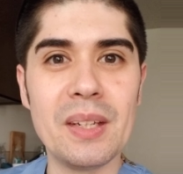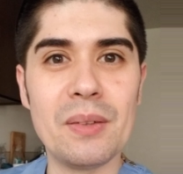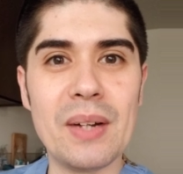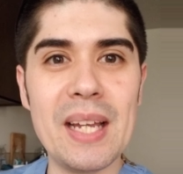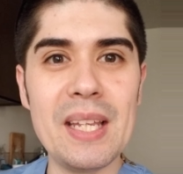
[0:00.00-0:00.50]

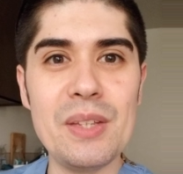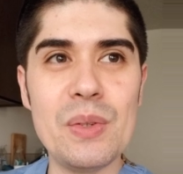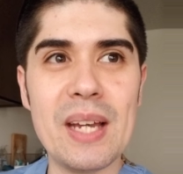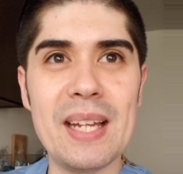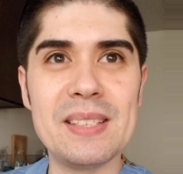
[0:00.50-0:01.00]
right? You
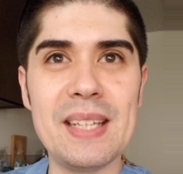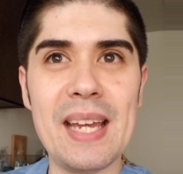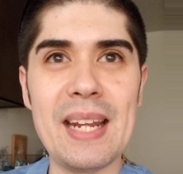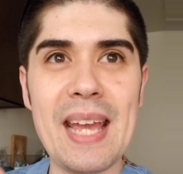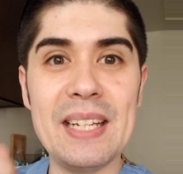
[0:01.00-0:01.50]
guys
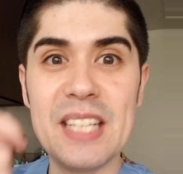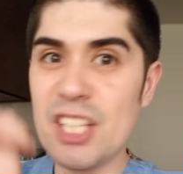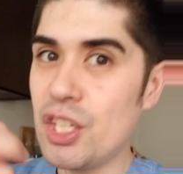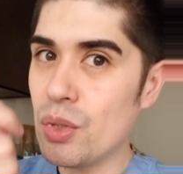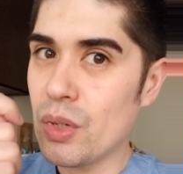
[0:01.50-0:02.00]
get a
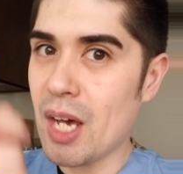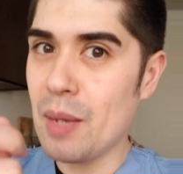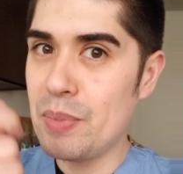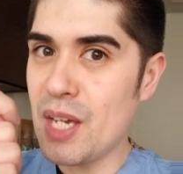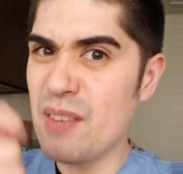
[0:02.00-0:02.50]
digital
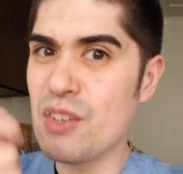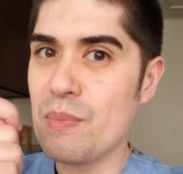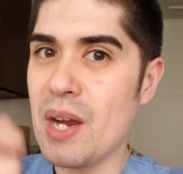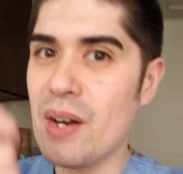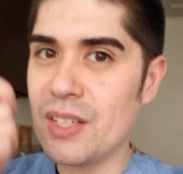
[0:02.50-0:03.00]
copy of your
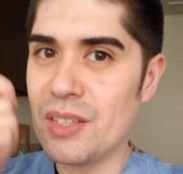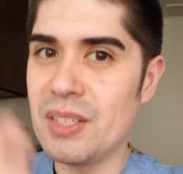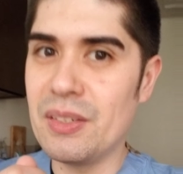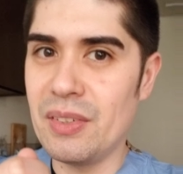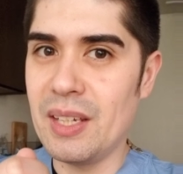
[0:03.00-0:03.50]
marriage
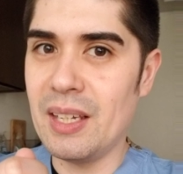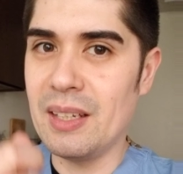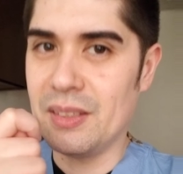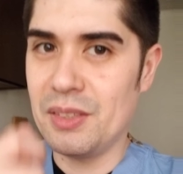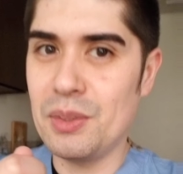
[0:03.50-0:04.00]
certificate.
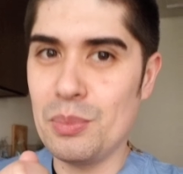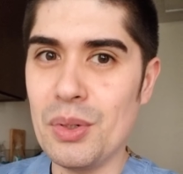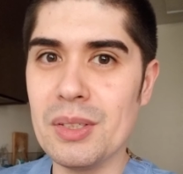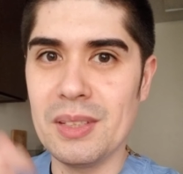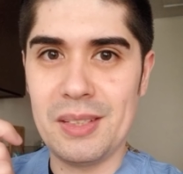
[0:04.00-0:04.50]
Now, this is
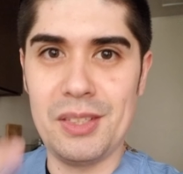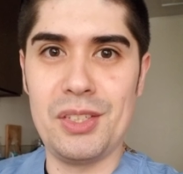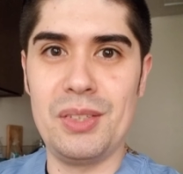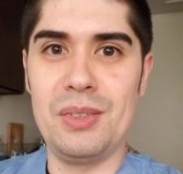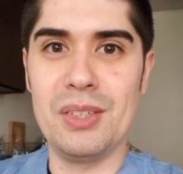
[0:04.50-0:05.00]
important. This
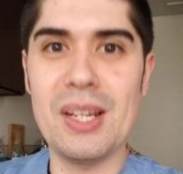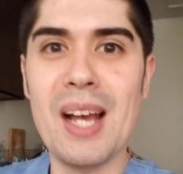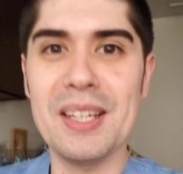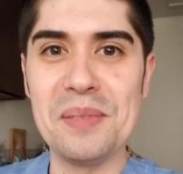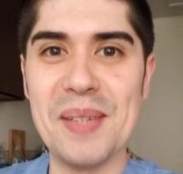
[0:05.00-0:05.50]
is your
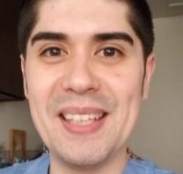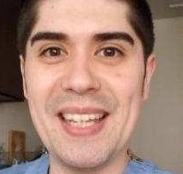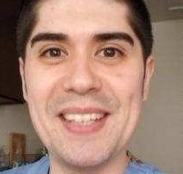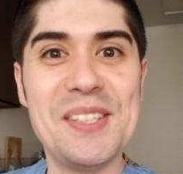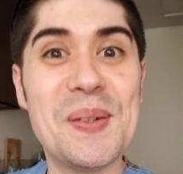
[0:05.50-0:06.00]
document.
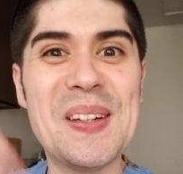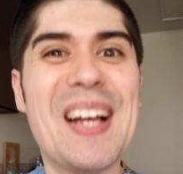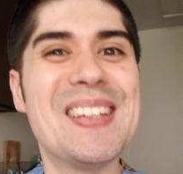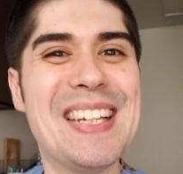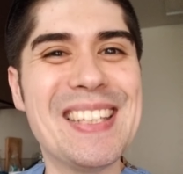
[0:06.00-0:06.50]
Now, you are
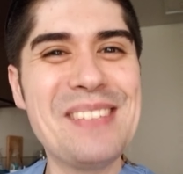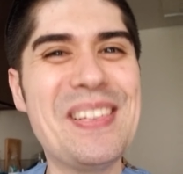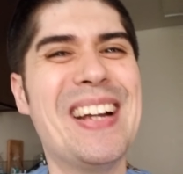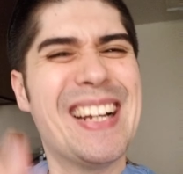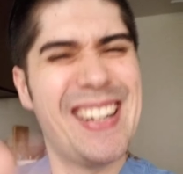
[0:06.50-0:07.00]
now legally
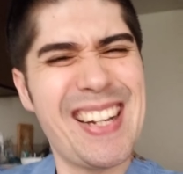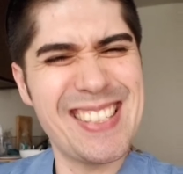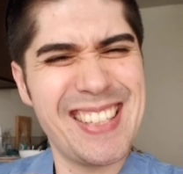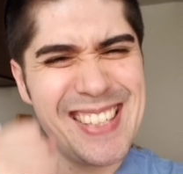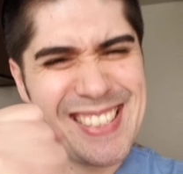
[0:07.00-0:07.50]
married.
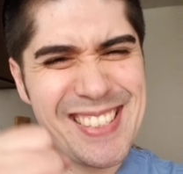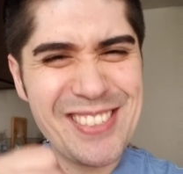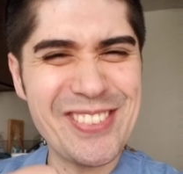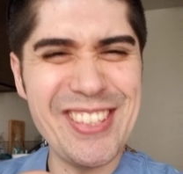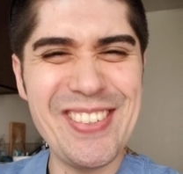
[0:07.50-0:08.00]
Congratulations.
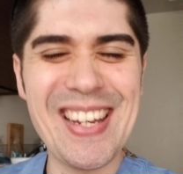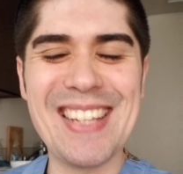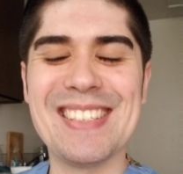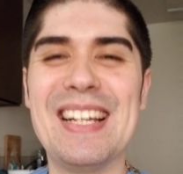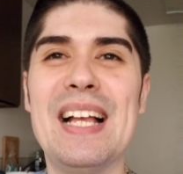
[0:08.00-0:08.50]
Good for you guys.